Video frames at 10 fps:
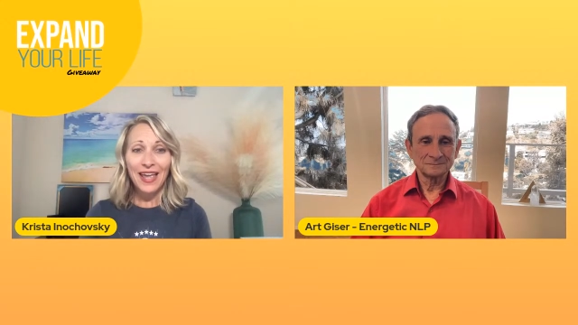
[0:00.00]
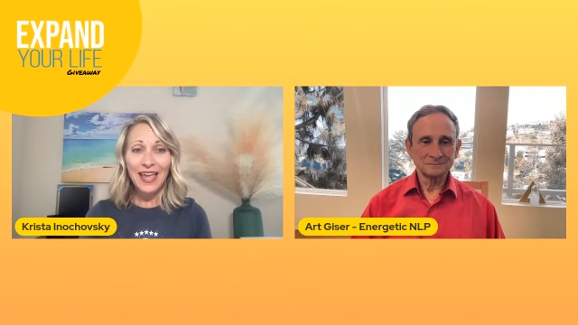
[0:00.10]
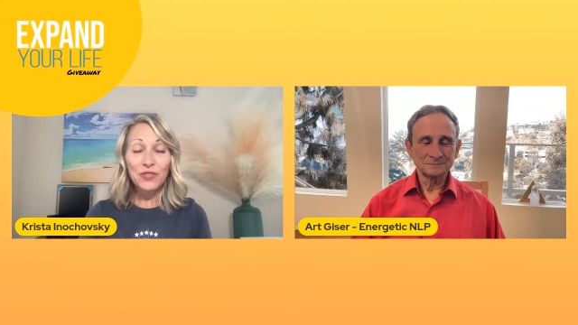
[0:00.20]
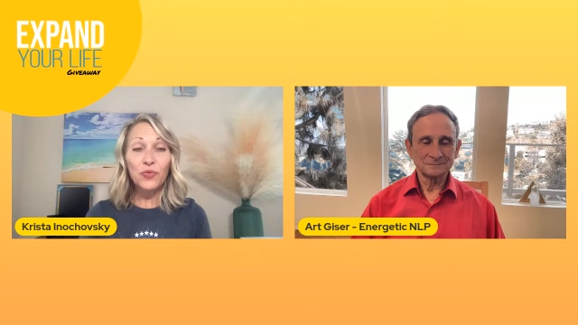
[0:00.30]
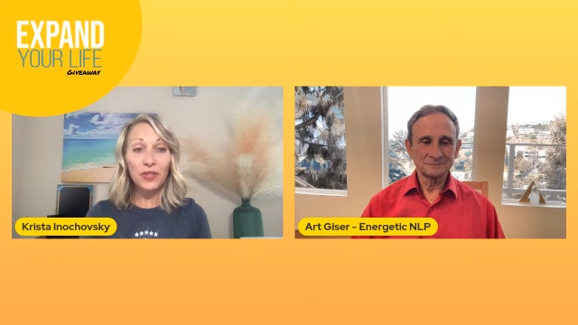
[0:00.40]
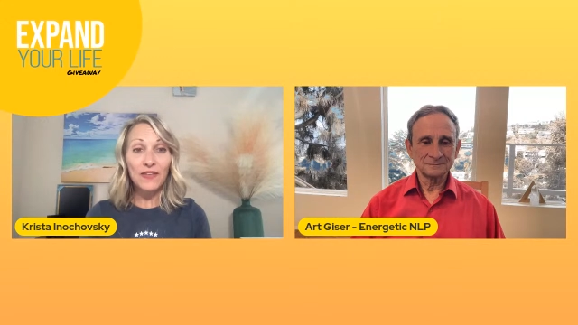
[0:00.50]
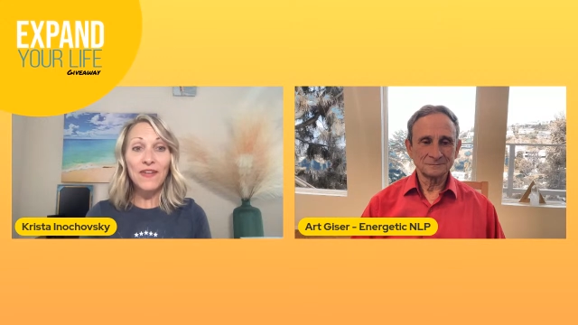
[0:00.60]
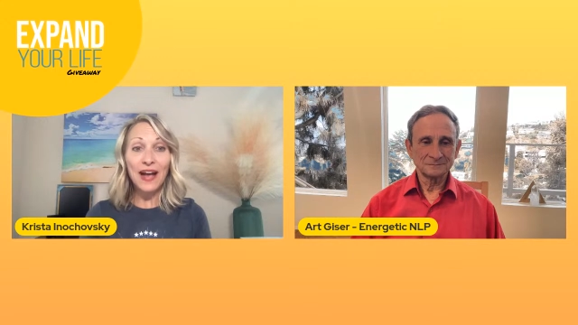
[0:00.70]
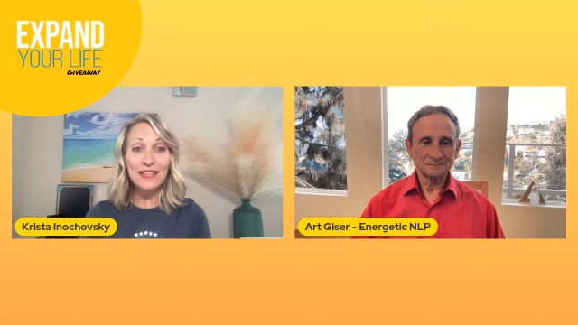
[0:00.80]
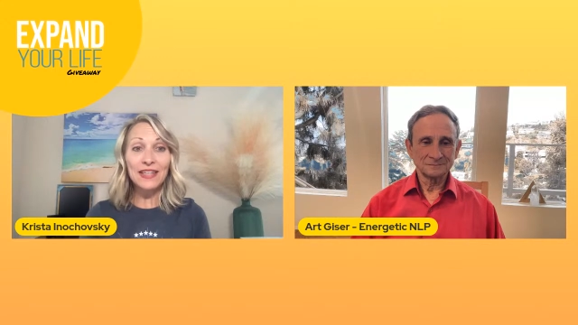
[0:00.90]
Speaker 1: is really
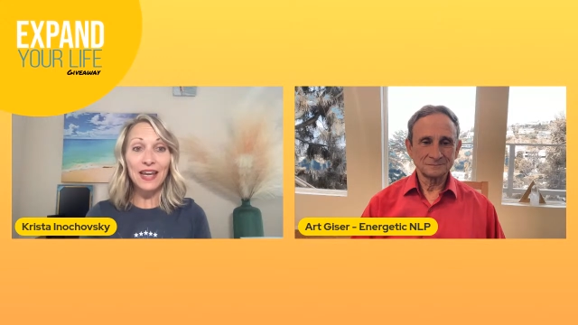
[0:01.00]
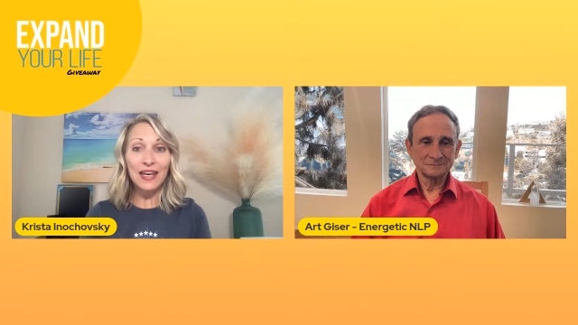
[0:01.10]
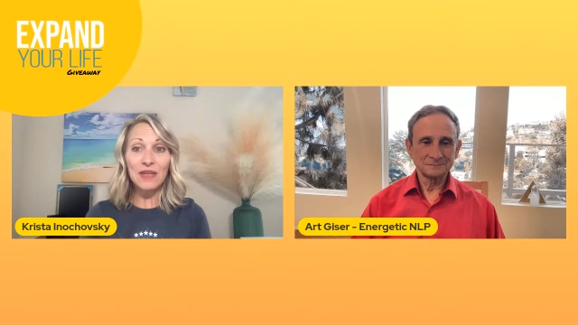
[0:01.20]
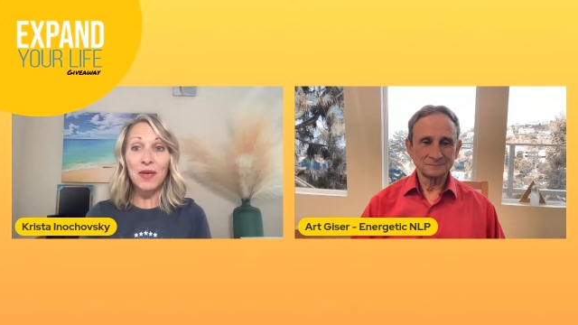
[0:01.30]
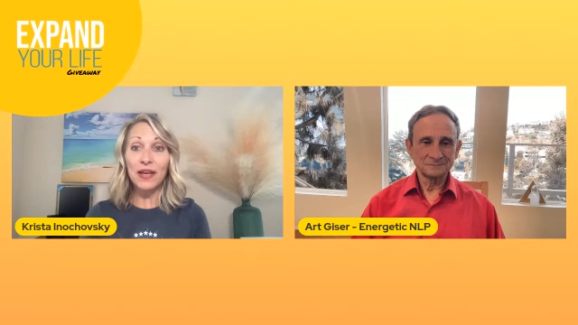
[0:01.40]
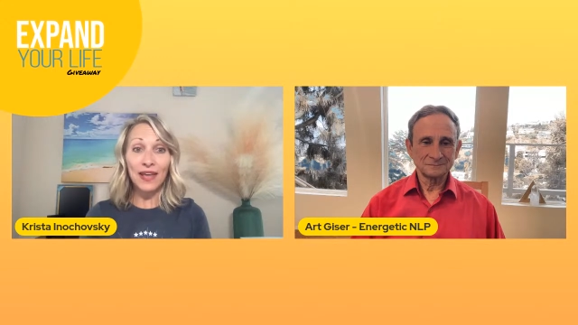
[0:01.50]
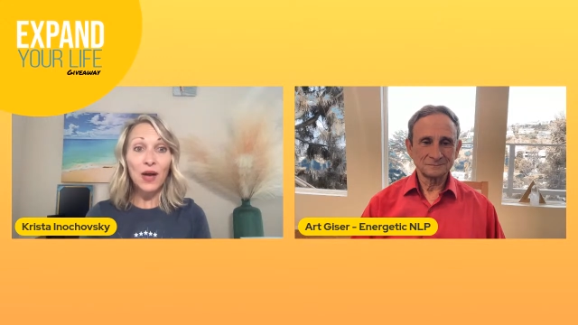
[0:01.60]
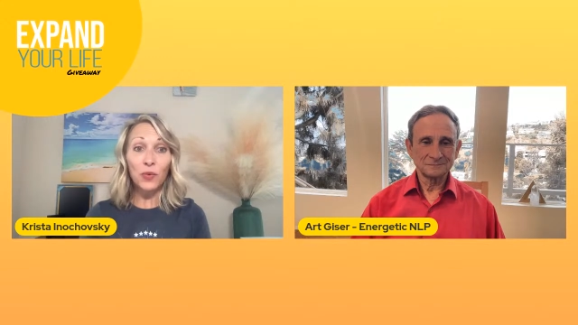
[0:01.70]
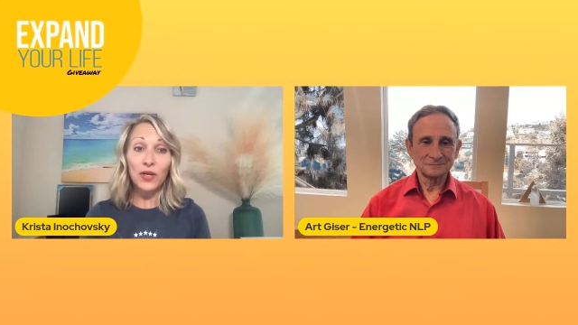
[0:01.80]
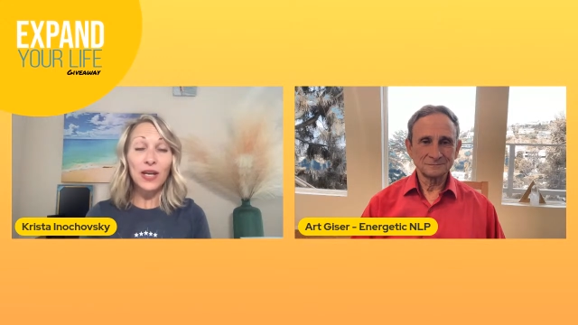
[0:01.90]
fascinating to be like, yeah,
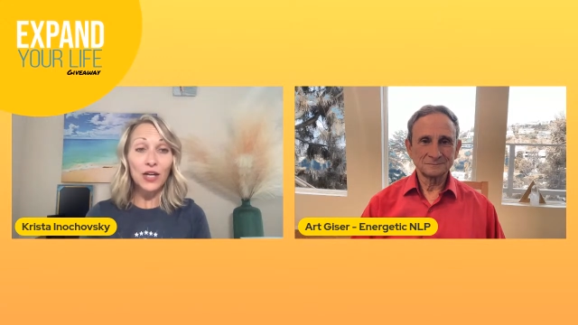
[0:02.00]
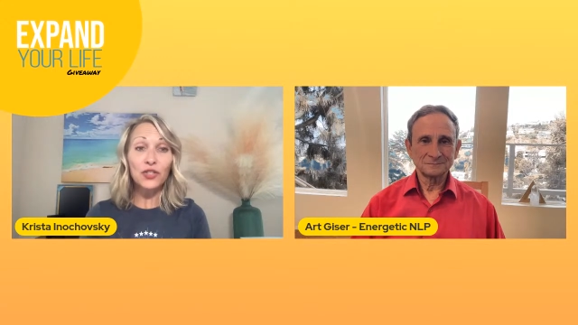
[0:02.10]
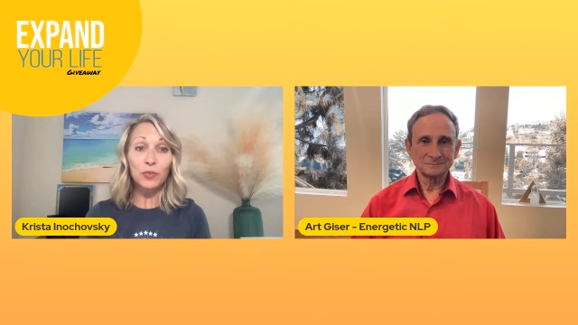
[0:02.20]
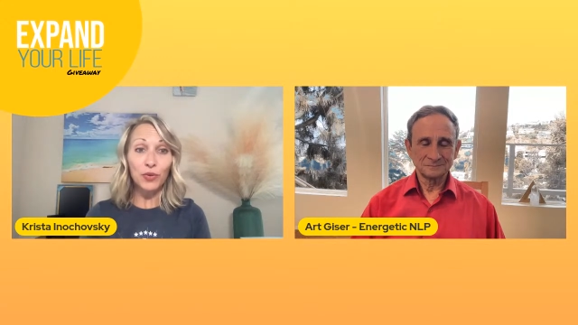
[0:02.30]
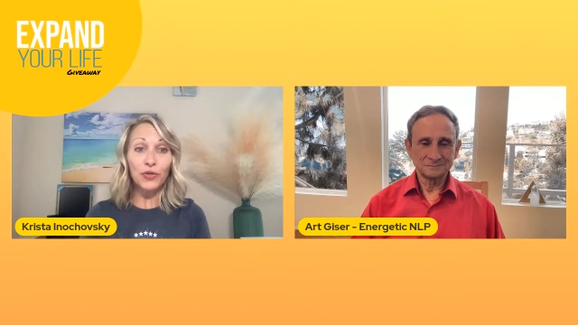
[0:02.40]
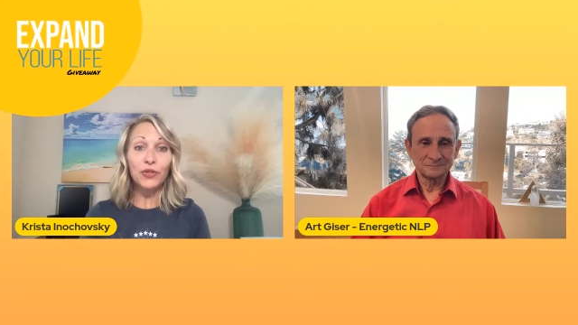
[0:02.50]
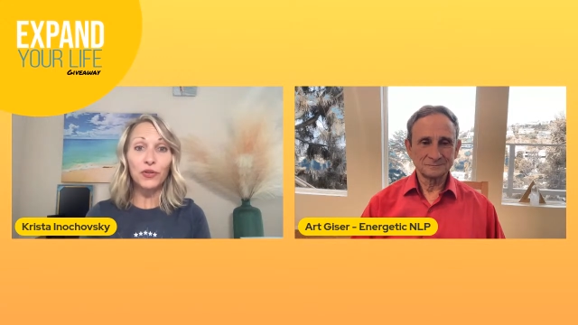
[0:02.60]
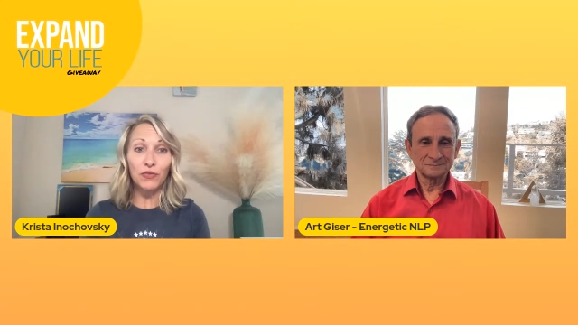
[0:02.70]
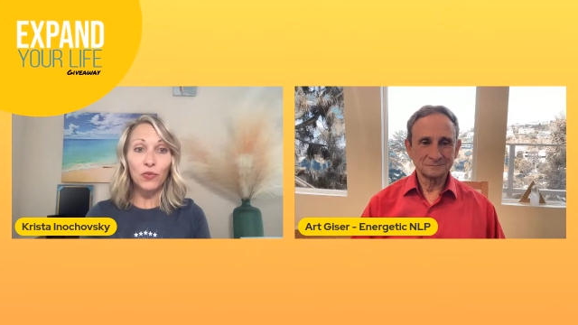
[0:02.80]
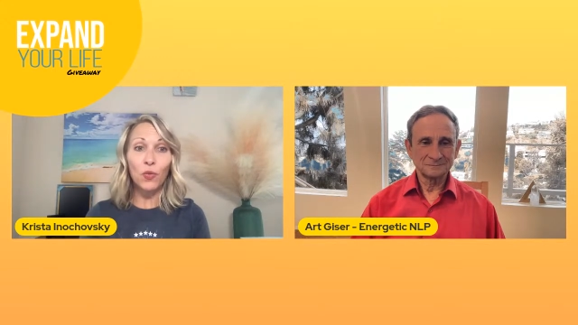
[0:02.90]
we can actually
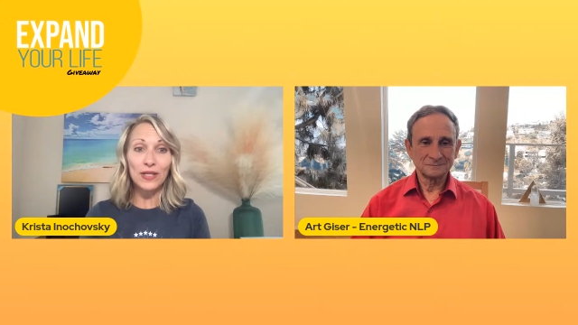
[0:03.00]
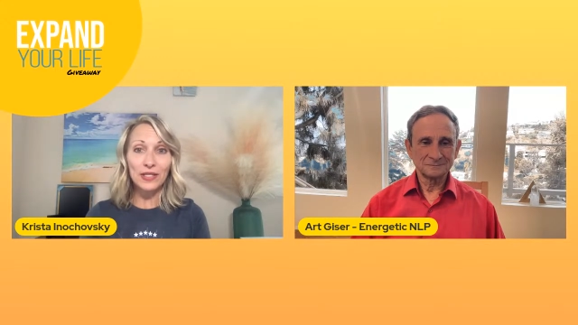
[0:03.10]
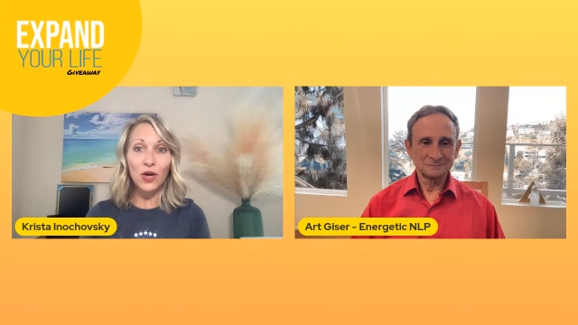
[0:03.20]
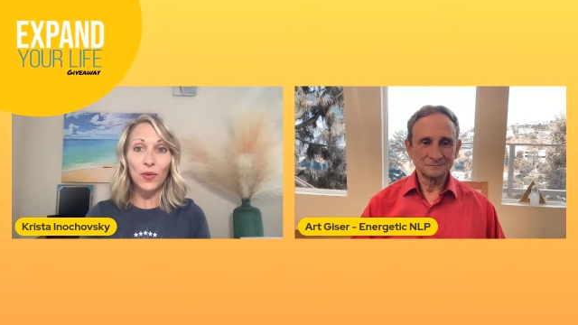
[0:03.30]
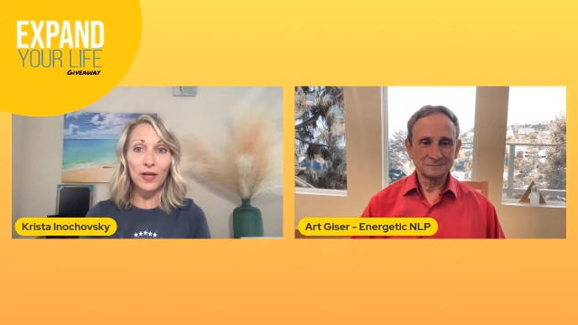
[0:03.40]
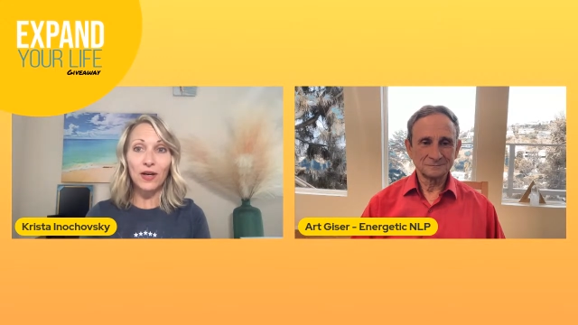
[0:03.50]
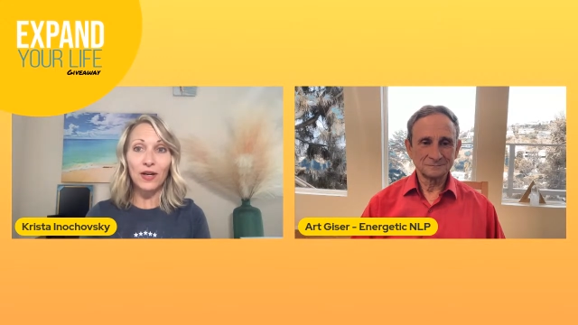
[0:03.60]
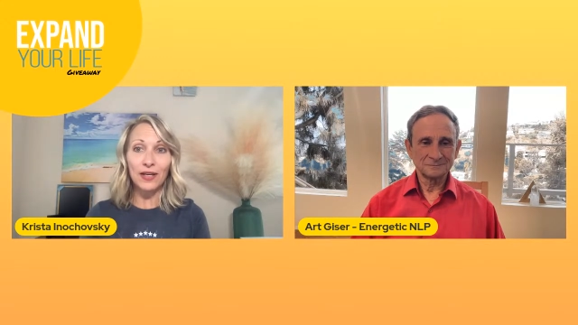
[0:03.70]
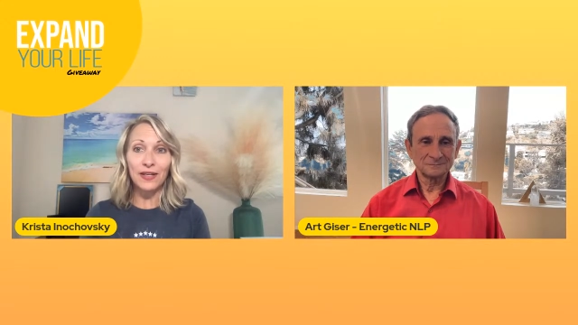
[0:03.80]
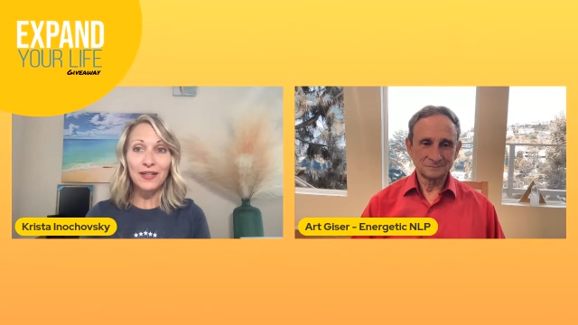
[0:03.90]
prove what's going
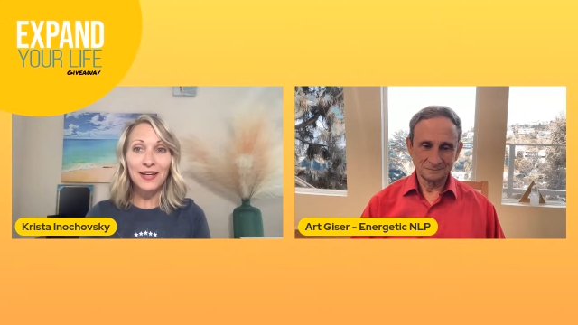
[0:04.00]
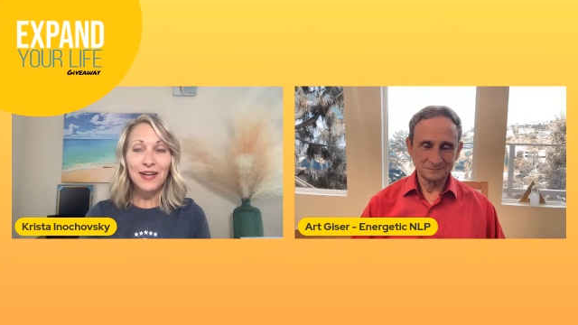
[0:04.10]
on,